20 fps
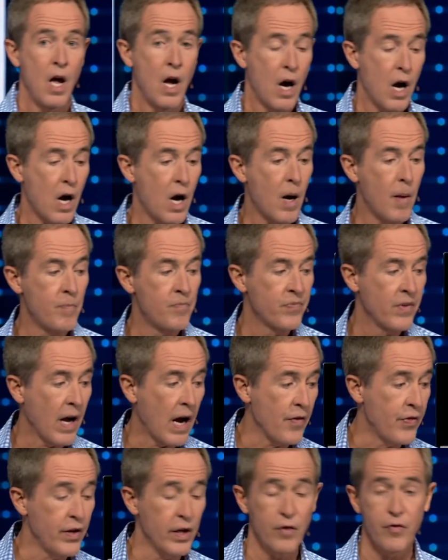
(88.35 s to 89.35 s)

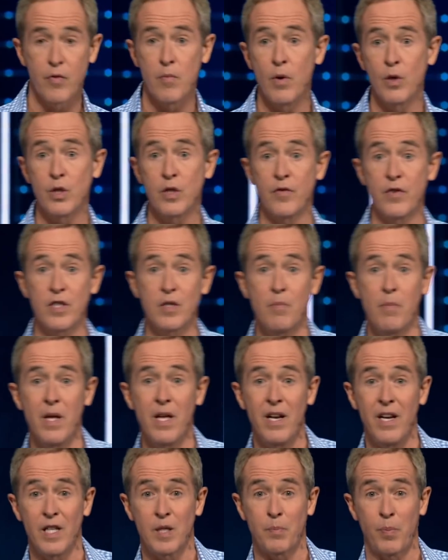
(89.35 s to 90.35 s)
I think for most of us
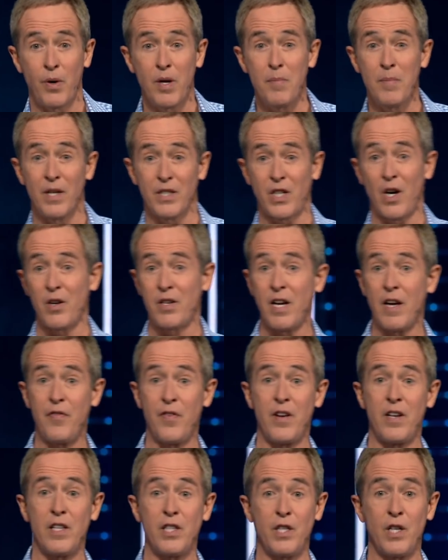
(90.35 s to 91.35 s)
men, it's pretty much our
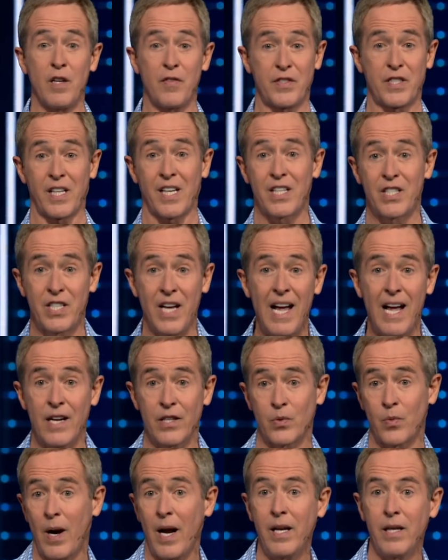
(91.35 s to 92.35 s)
definition of
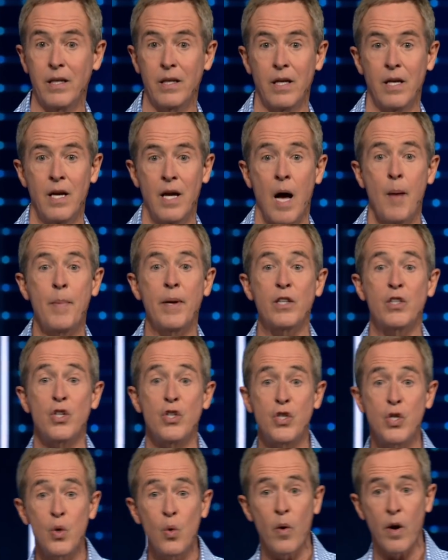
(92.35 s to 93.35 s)
success, right? I mean, to
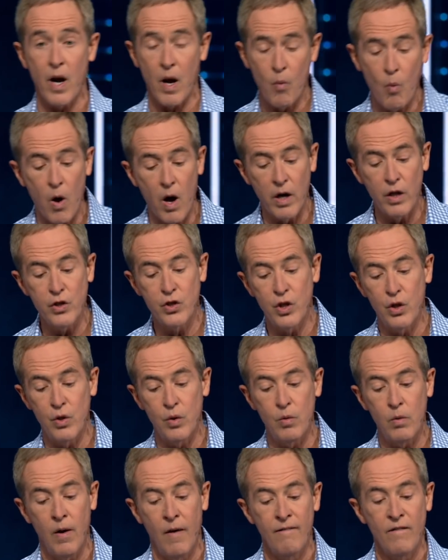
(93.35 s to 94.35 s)
do what I want to
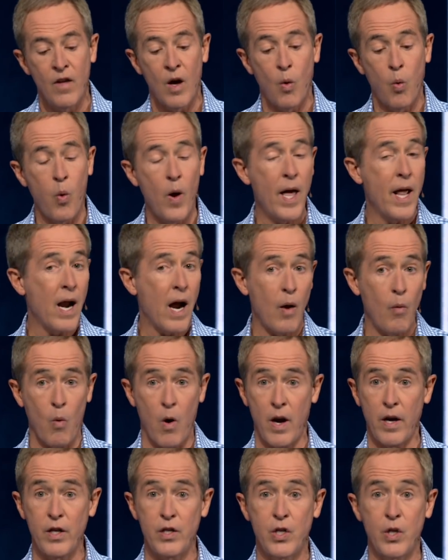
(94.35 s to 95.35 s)
do, when I
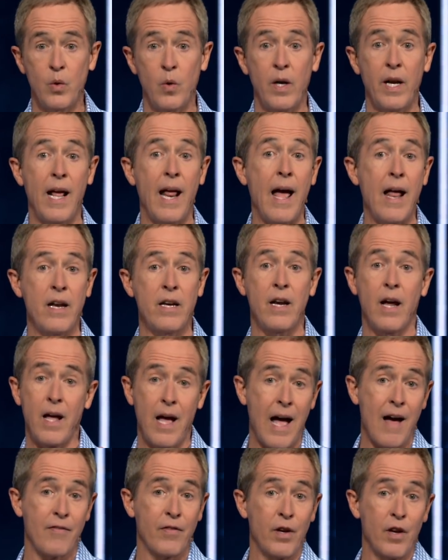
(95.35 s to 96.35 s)
want to do it, and to
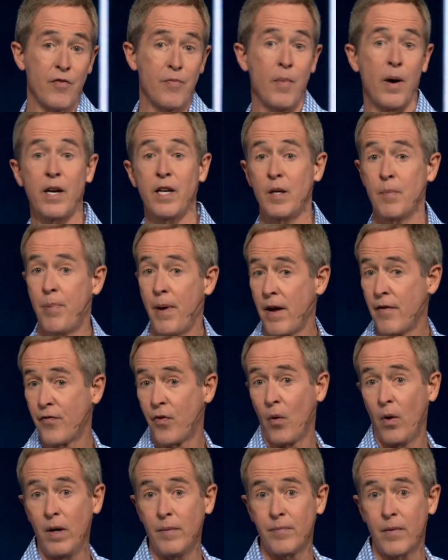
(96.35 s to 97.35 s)
have enough money to pay
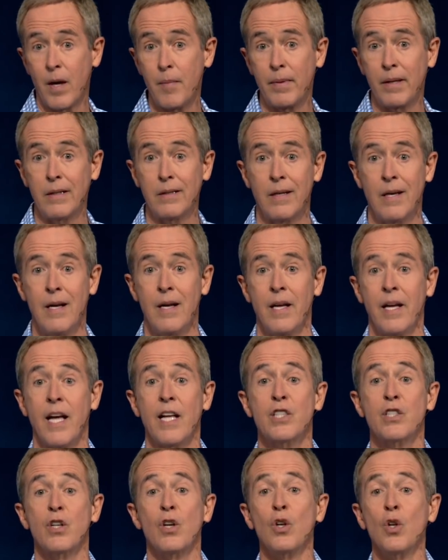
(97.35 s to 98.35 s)
for it. I mean,
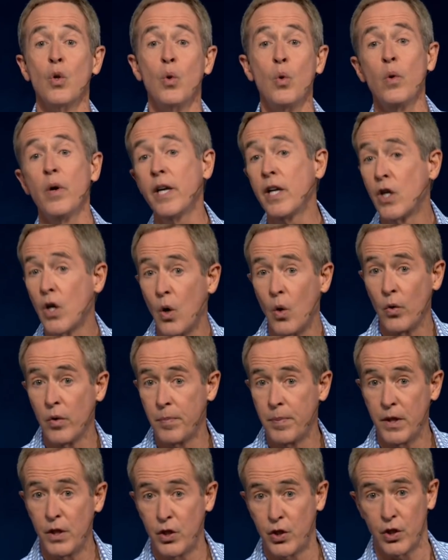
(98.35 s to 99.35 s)
it's an alluring goal to
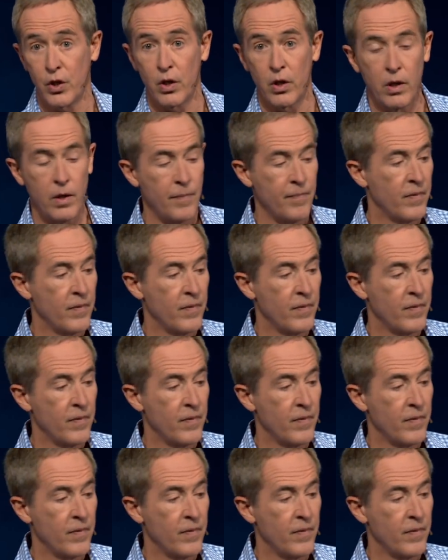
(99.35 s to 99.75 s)
be sure.